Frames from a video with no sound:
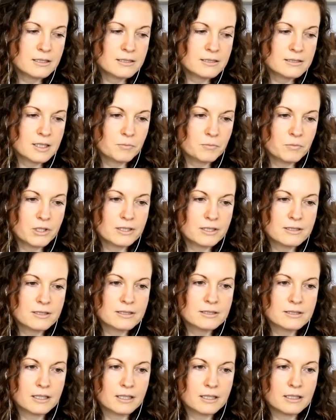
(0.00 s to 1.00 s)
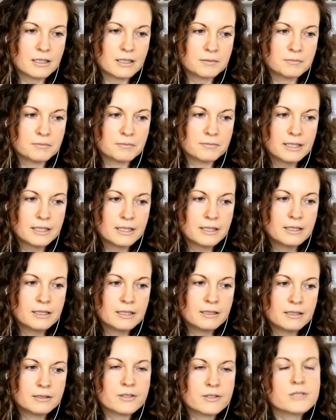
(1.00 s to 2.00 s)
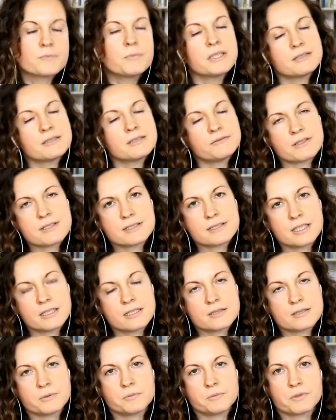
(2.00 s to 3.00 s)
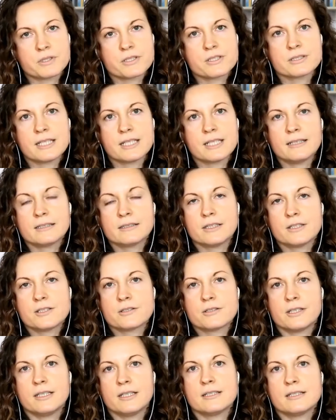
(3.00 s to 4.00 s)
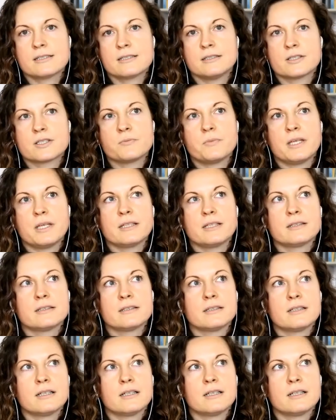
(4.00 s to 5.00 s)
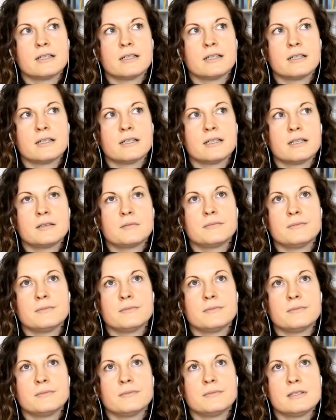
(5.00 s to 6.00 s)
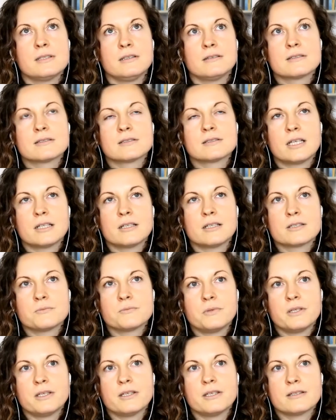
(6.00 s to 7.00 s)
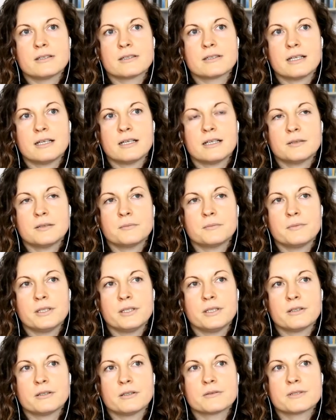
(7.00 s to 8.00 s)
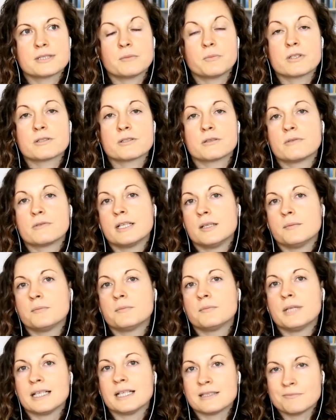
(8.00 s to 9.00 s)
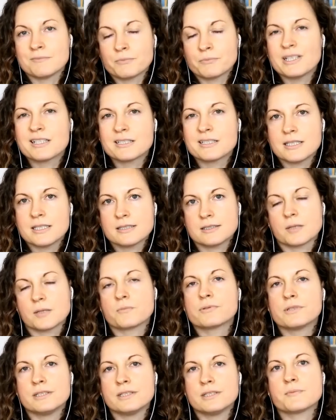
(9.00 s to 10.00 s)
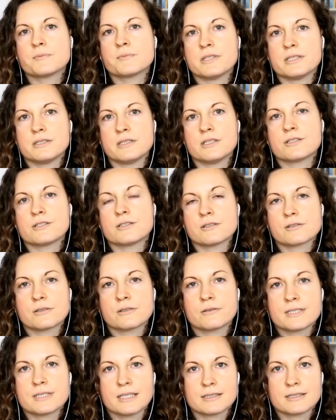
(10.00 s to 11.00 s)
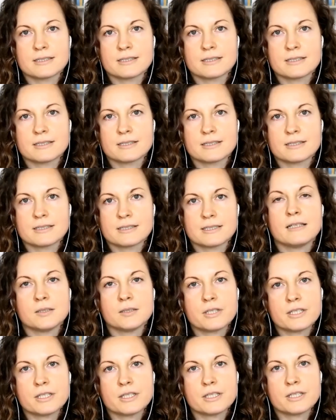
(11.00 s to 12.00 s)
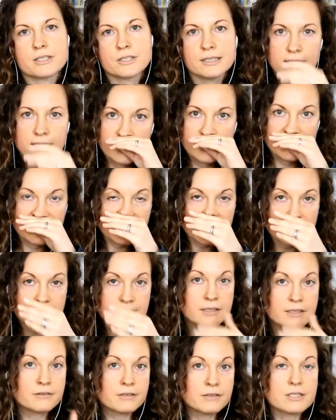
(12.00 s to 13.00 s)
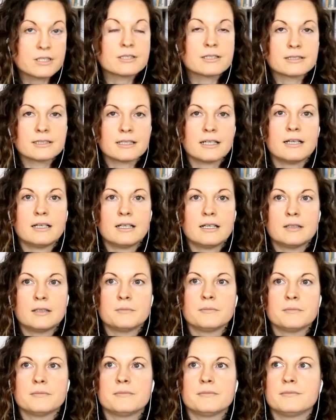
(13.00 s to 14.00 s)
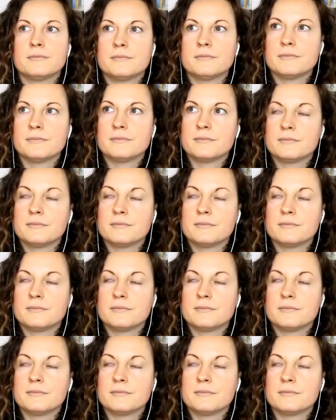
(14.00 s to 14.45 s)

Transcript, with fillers: uh, someone's um, there's been different studies with personality traits there's been um, studies with um, you know someone's already ex- pre-existing predispositions towards anxiety and depression and there is um,